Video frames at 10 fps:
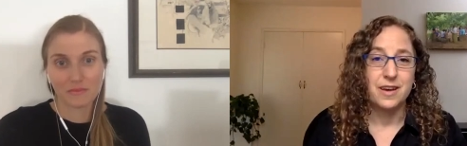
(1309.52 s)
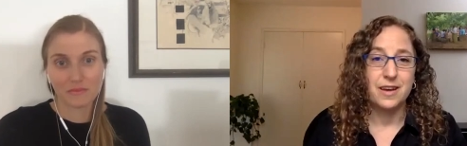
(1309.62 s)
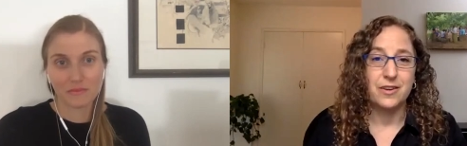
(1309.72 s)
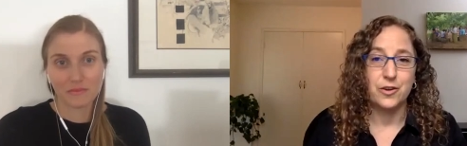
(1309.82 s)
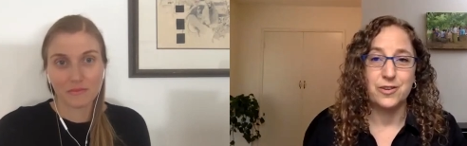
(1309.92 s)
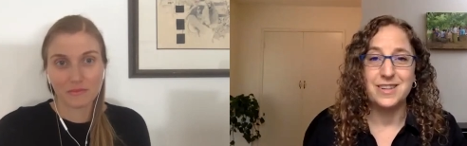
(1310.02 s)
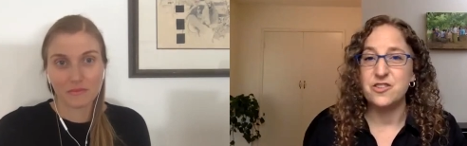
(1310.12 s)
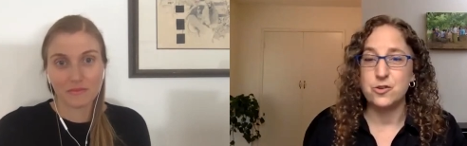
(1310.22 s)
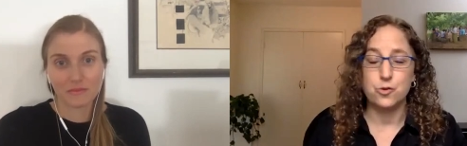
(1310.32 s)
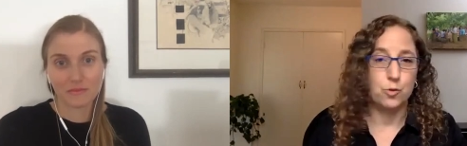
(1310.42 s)
Speaker 1: in your
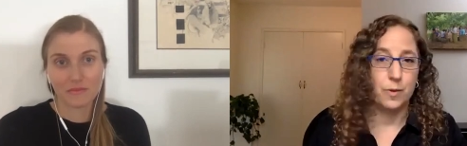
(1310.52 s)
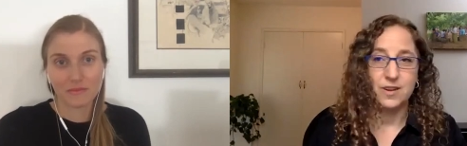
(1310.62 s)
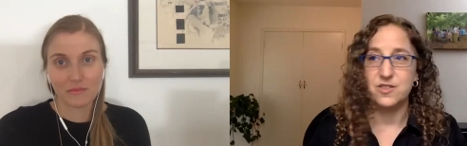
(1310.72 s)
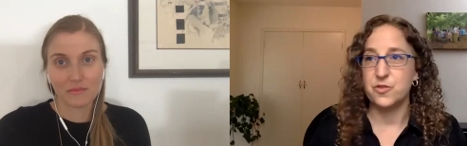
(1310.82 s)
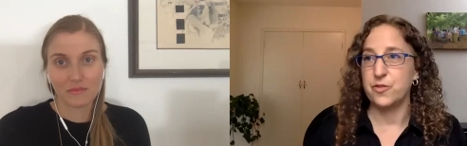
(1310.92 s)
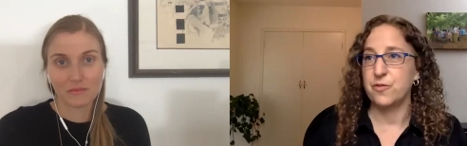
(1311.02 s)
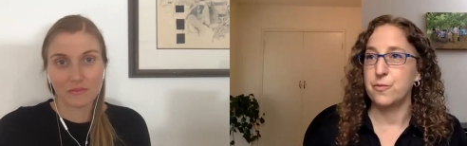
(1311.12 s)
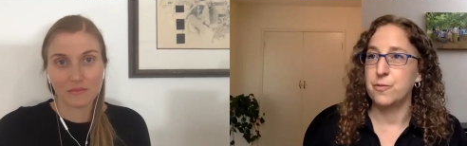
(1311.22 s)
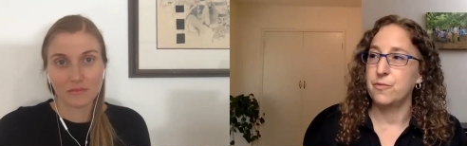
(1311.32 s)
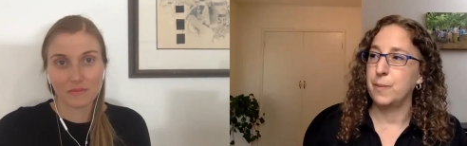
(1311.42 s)
teaching toolbox
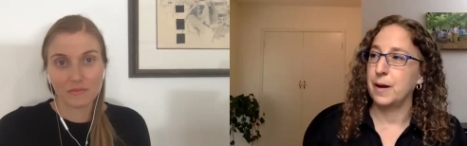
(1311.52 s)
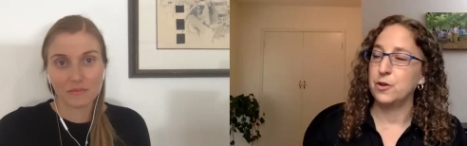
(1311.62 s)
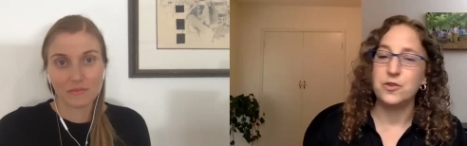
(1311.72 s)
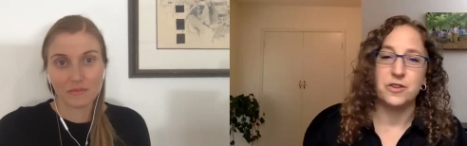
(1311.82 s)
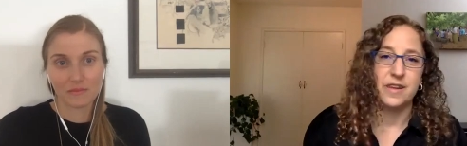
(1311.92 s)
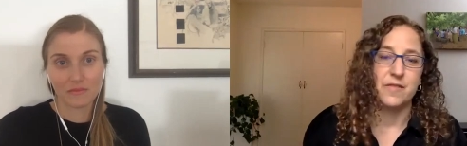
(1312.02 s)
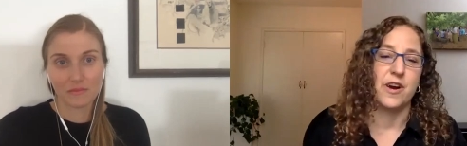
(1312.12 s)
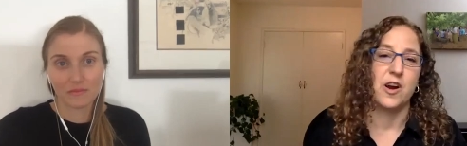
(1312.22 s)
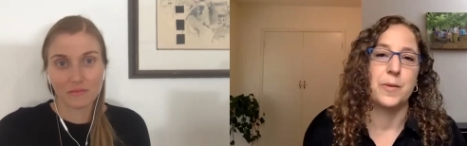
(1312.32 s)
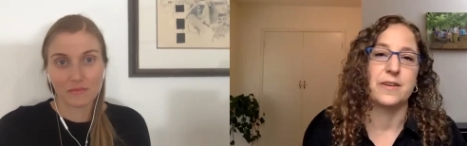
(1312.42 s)
by using the
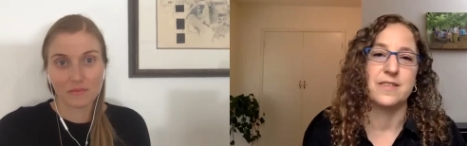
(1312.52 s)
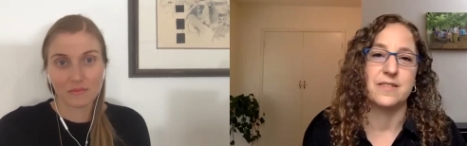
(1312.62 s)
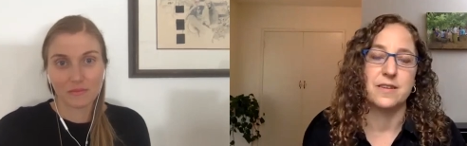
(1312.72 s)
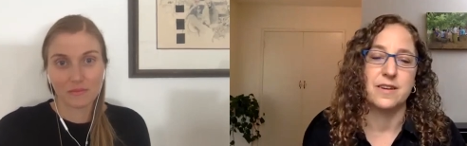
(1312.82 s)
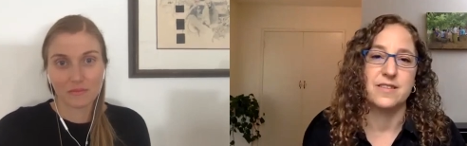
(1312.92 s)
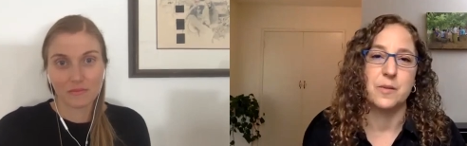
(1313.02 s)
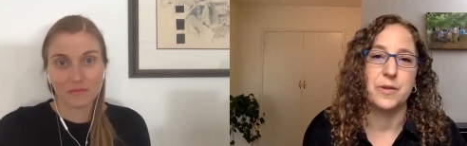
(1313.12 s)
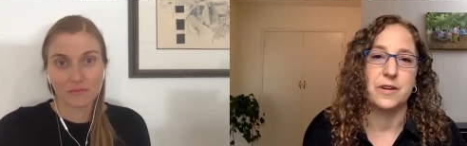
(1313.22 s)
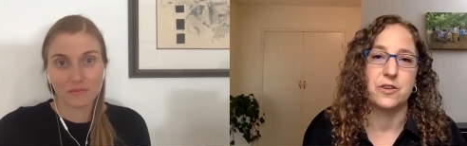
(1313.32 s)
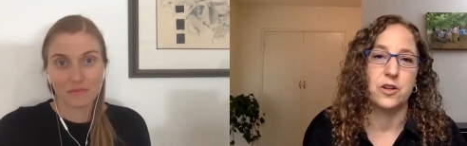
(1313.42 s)
environment as as
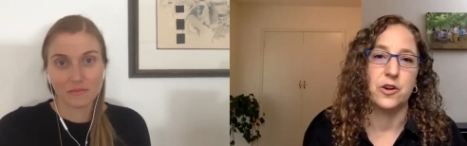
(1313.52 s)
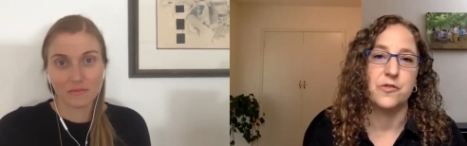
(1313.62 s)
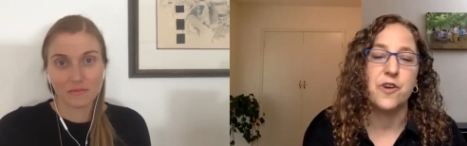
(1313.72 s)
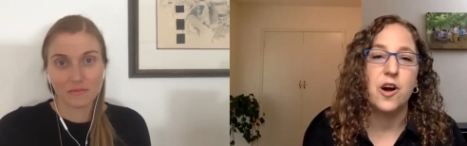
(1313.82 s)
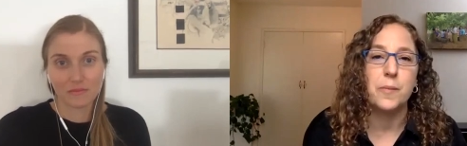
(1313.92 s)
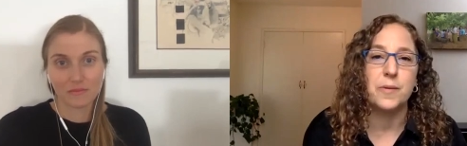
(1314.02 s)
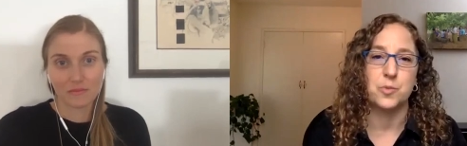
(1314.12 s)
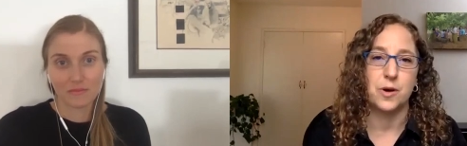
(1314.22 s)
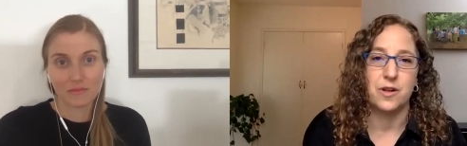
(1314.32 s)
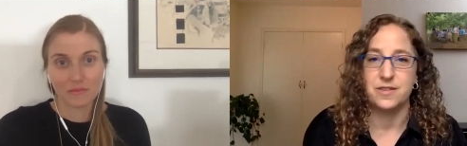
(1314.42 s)
something to learn from as
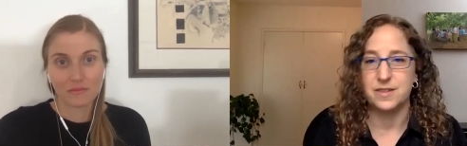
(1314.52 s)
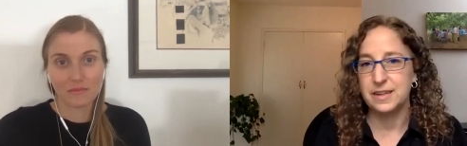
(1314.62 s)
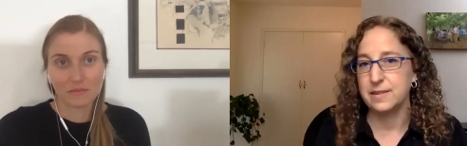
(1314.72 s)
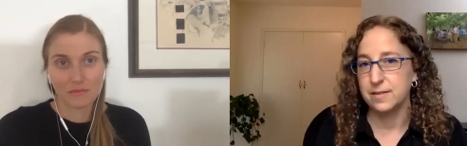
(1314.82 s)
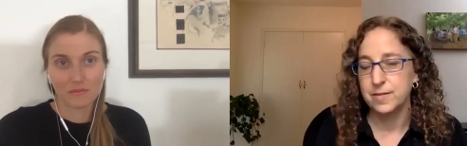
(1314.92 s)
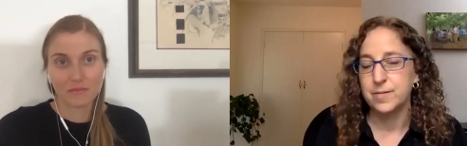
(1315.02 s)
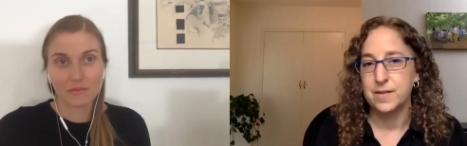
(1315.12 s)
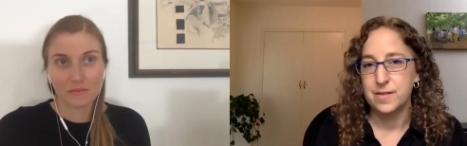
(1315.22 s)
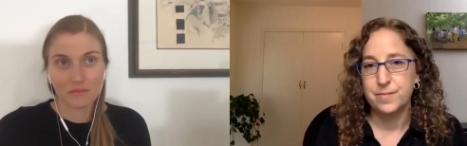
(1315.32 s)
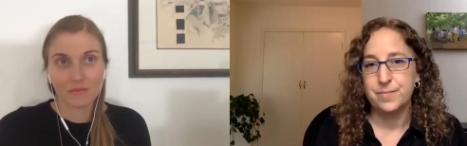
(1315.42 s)
well as in.
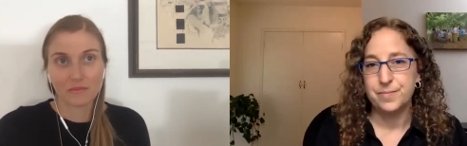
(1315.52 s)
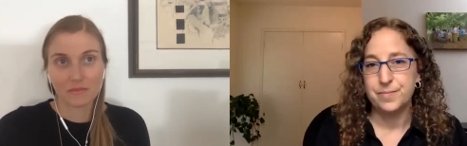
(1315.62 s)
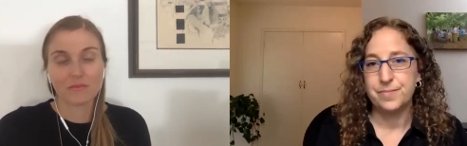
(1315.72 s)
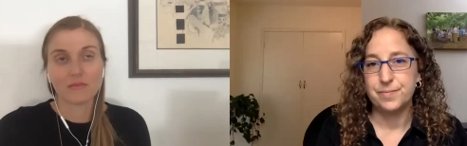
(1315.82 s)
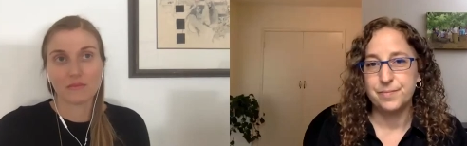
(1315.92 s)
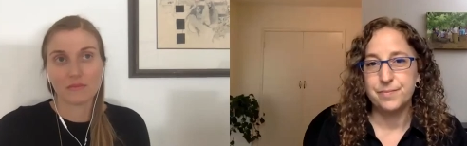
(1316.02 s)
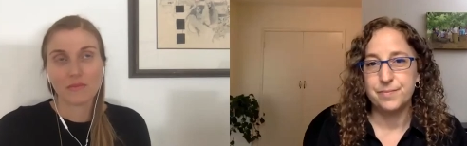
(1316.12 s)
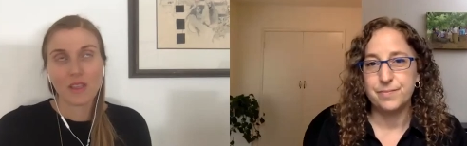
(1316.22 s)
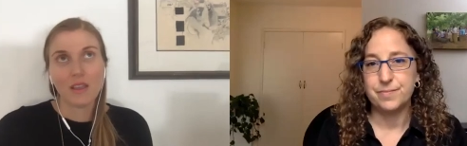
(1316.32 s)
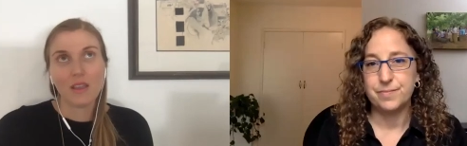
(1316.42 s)
Speaker 2: Mm.
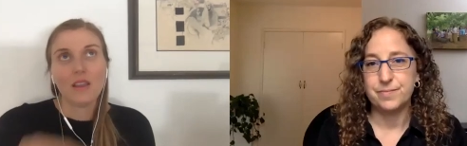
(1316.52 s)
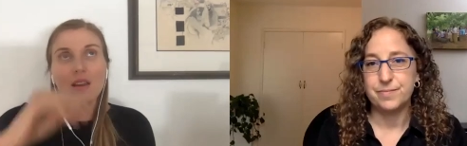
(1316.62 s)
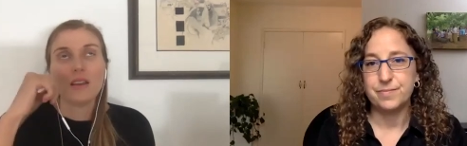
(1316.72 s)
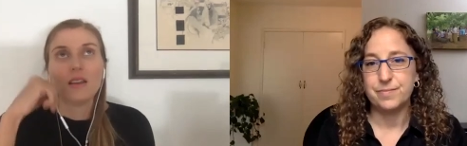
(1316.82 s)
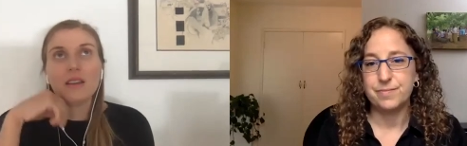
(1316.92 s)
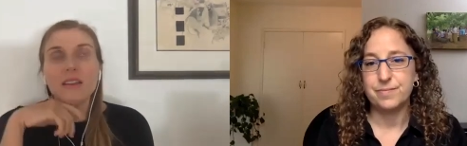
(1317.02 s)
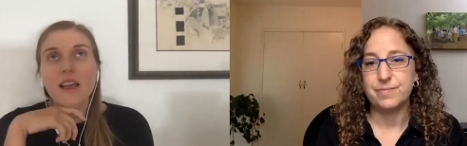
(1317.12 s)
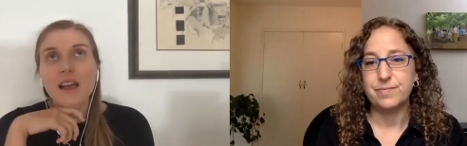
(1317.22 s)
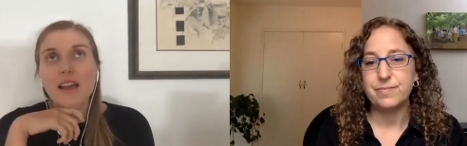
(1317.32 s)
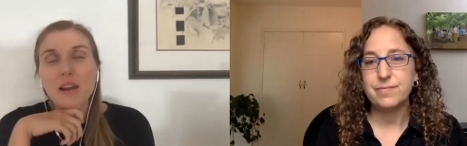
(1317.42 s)

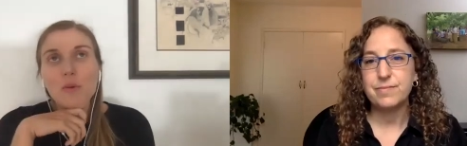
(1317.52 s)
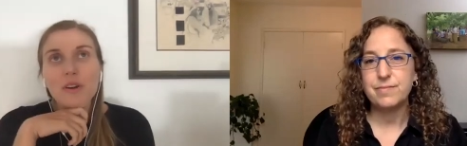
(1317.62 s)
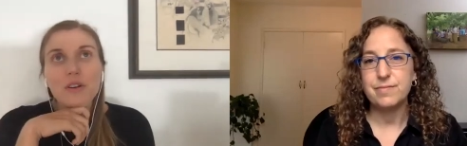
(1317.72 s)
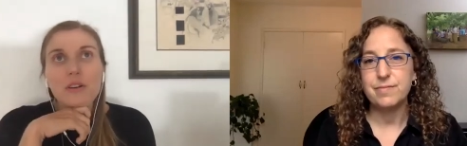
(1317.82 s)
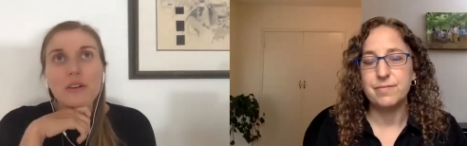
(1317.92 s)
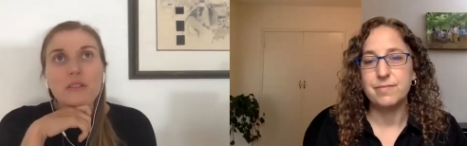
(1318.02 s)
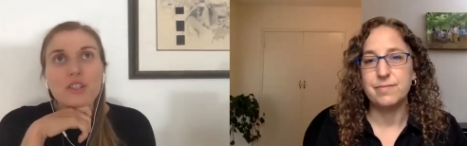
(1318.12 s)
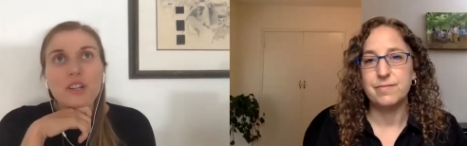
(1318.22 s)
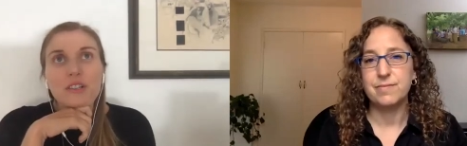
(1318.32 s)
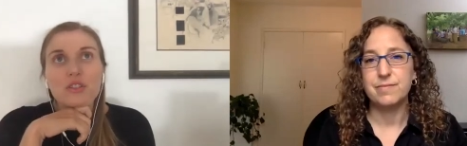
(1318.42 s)
Yeah, and I wonder,
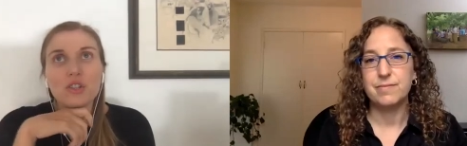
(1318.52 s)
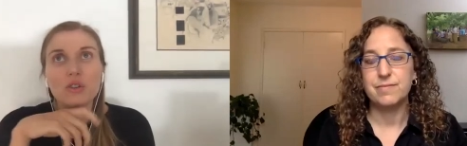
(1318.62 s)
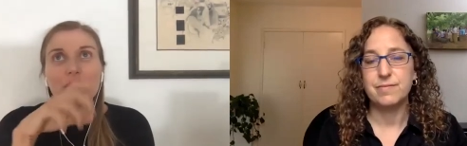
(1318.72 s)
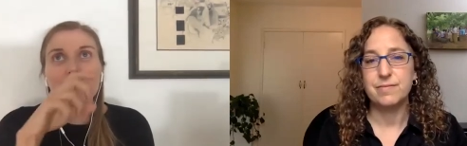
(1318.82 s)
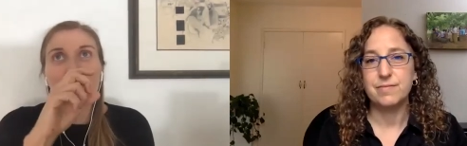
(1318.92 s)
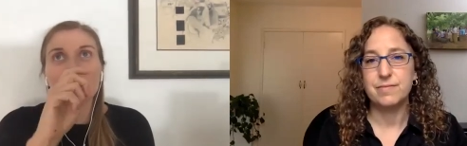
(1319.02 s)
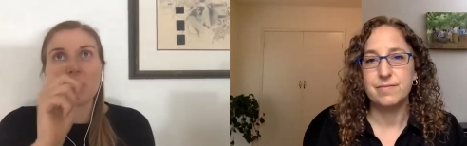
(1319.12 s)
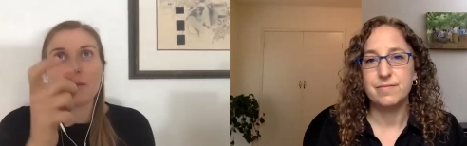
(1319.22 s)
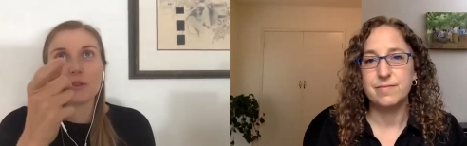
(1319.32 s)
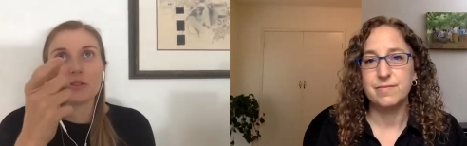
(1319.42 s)
Sharon, too, if there's an
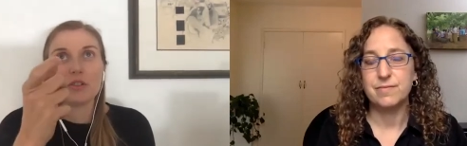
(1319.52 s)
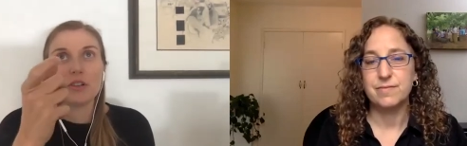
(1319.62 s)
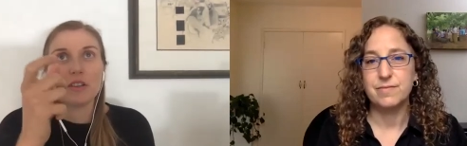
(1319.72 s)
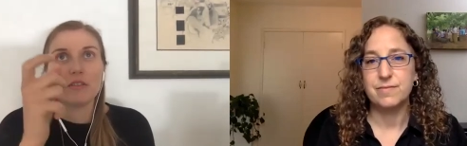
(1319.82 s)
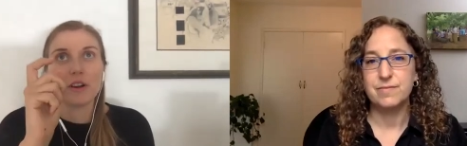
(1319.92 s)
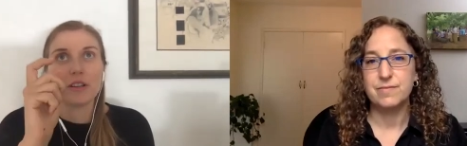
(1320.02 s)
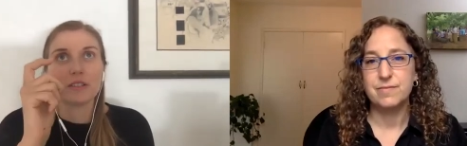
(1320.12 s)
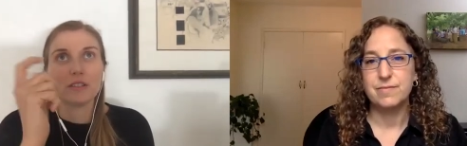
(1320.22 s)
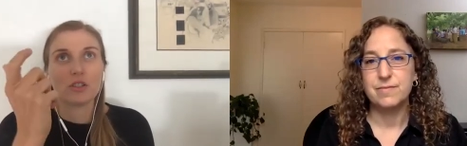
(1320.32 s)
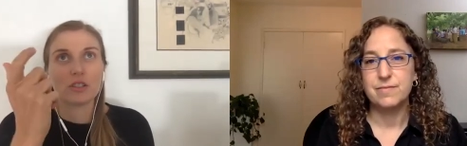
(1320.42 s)
opportunity for us
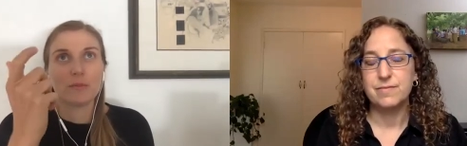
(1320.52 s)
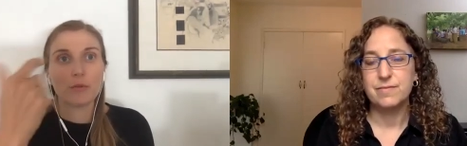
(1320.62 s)
to just be